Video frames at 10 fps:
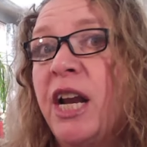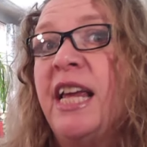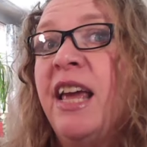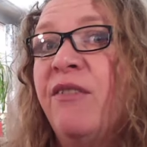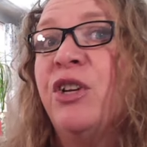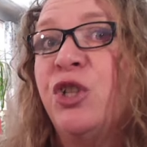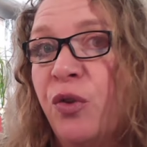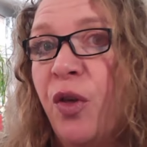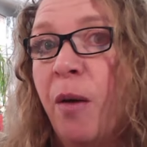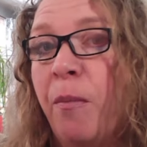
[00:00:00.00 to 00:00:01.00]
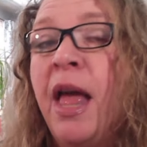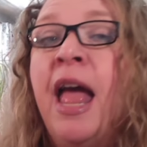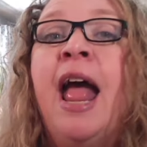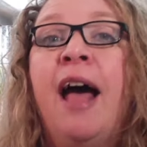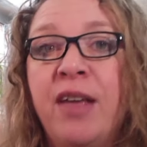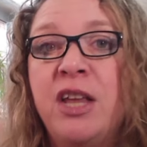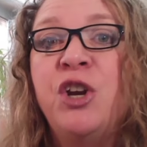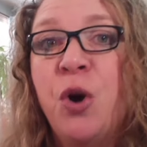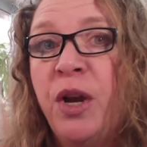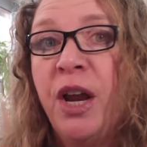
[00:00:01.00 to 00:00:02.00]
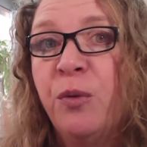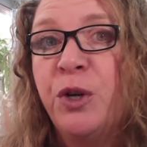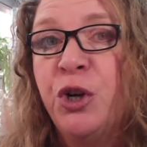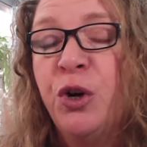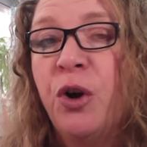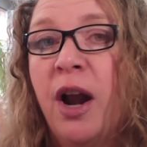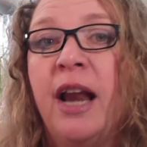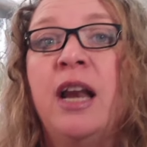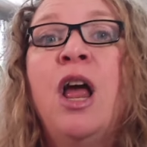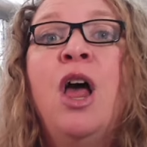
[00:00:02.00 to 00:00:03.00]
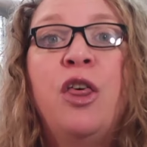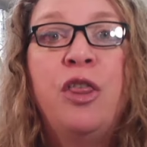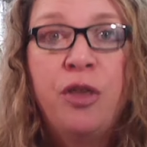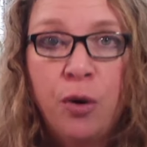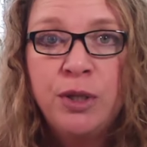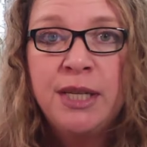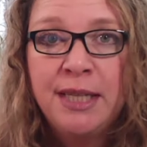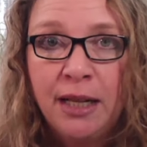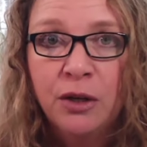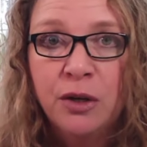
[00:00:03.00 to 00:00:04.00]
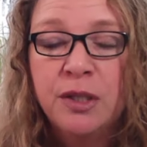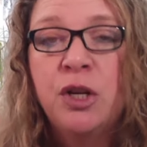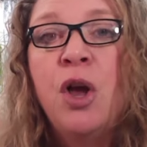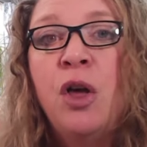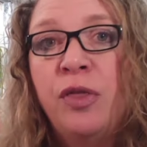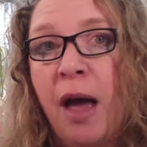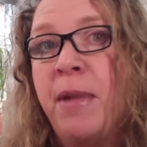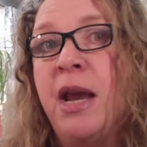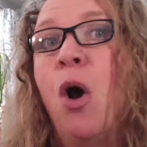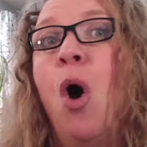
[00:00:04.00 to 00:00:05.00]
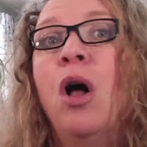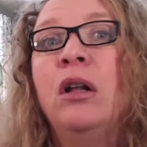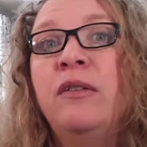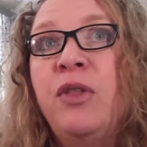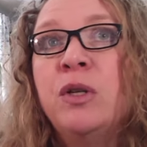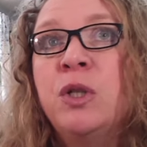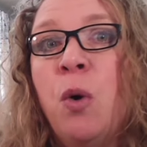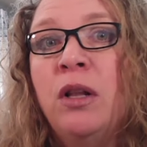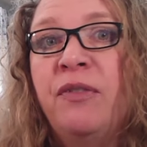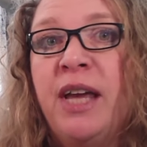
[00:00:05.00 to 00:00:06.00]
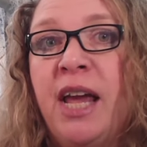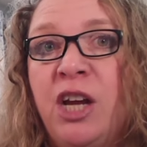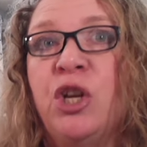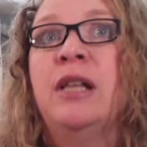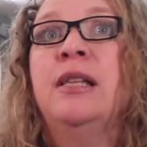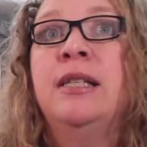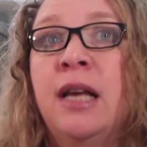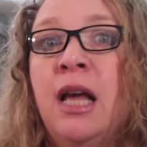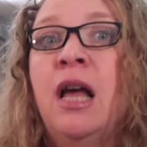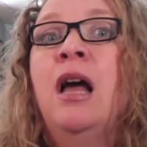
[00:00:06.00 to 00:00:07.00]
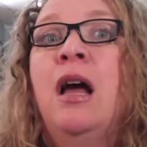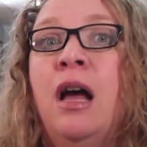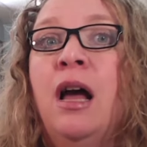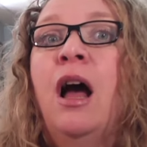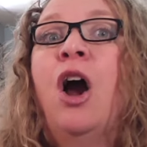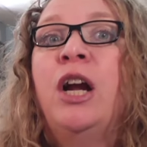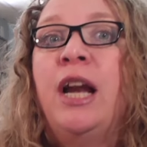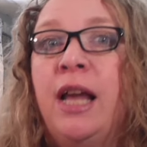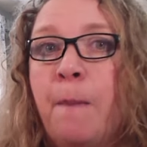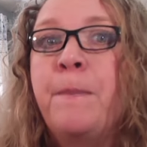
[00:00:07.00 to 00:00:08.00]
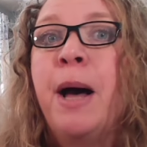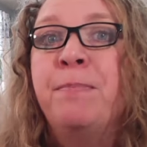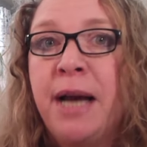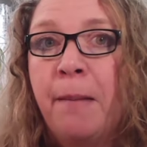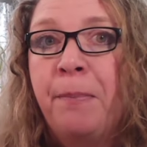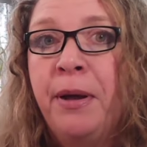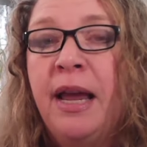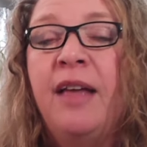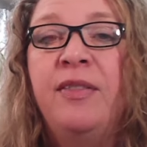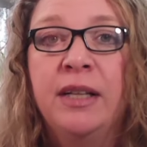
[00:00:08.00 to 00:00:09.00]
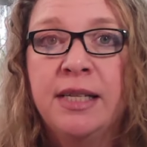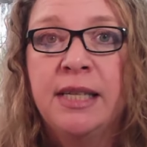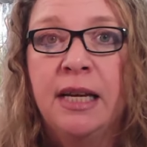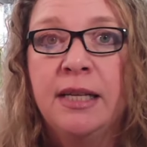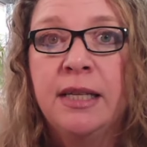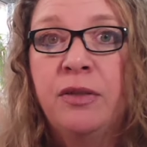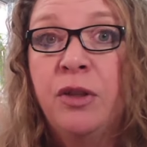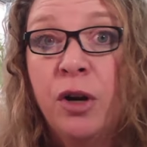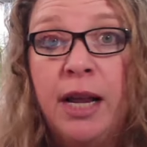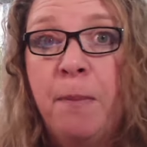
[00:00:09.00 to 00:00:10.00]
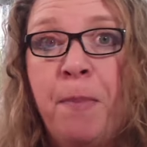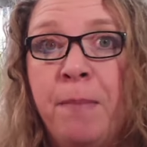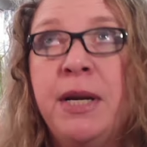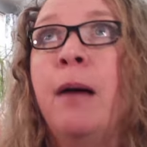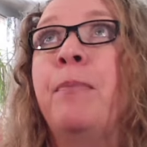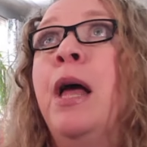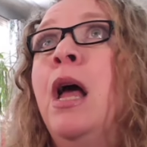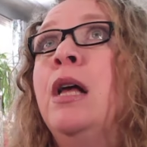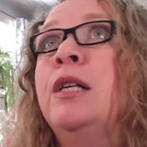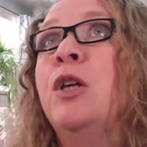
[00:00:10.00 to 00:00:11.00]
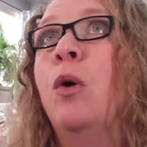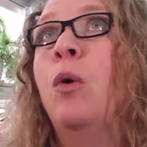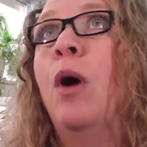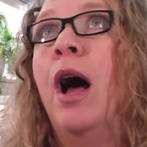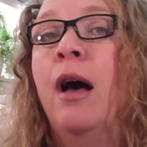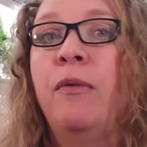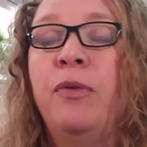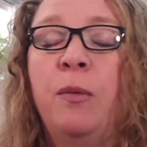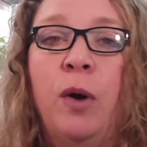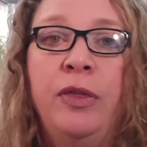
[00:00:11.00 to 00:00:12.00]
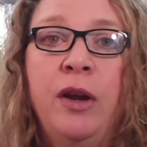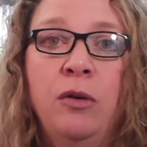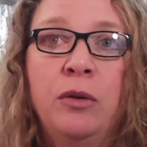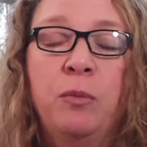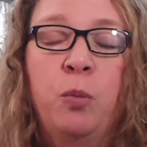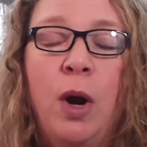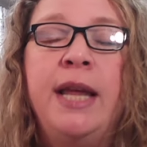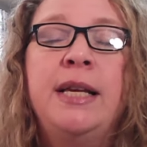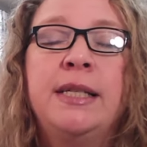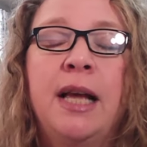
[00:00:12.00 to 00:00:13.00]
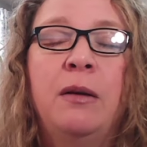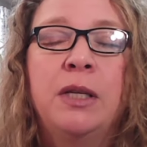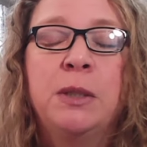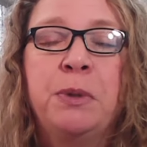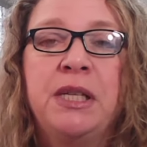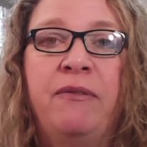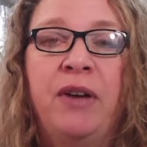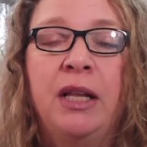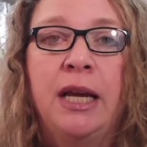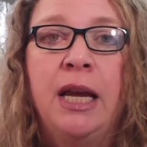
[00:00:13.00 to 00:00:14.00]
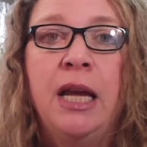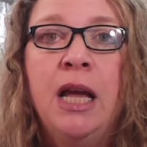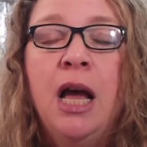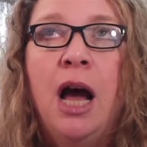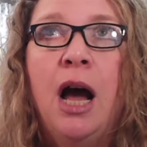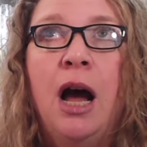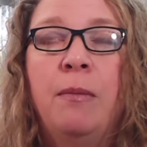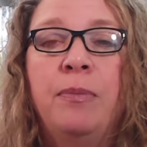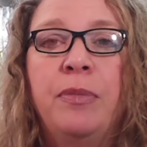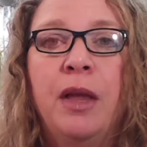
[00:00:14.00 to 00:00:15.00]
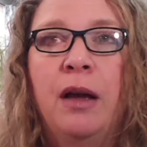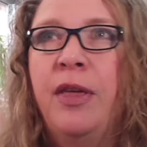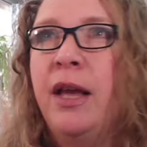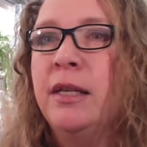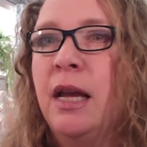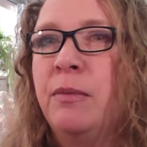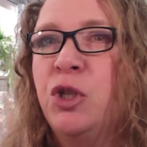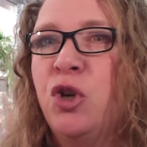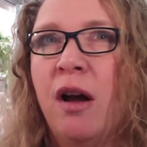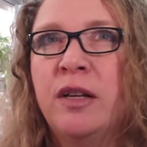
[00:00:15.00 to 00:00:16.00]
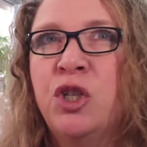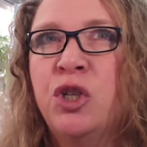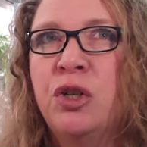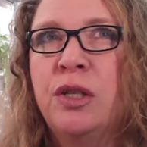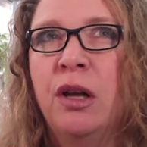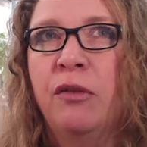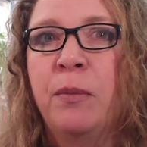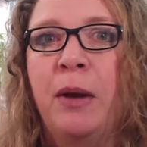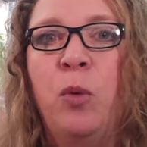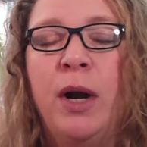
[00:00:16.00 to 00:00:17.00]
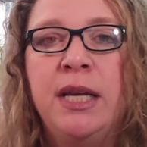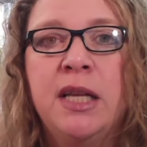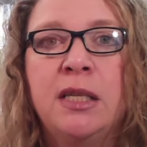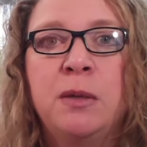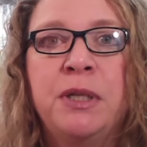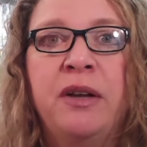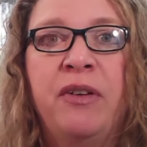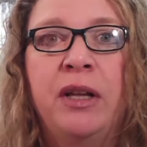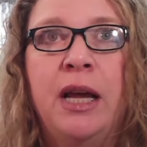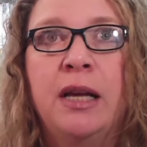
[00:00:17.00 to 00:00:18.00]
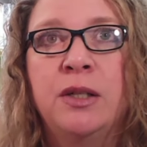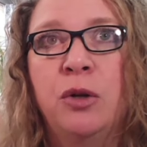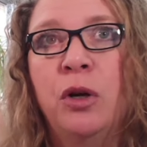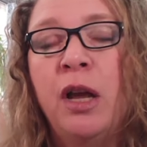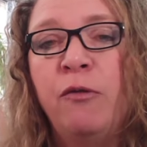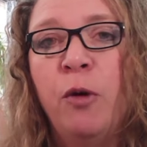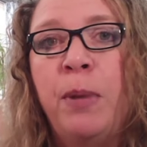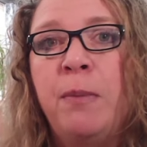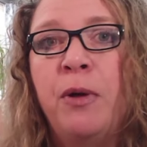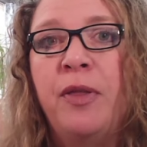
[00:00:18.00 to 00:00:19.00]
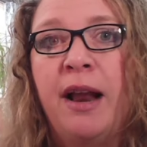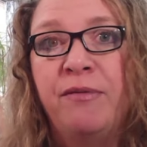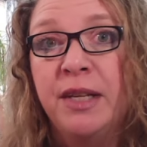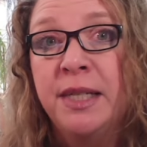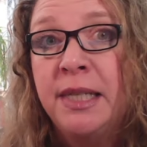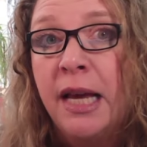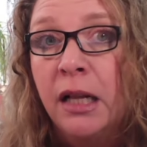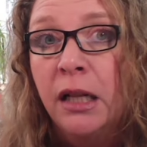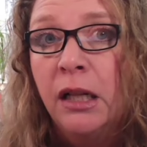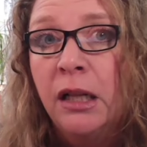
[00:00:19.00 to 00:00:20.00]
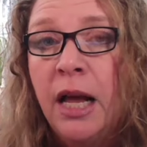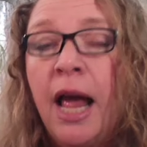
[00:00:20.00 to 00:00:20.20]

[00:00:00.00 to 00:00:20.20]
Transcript: going to give it to them and then you don't get a return on it. Those sellers that meet all of those qualifications are going to get bumped up in the listings. They're going to get bumped up. So uh, what they're what he said specifically, um, I think his name's Josh Silverman. What he said specifically is they're looking for people that have the skill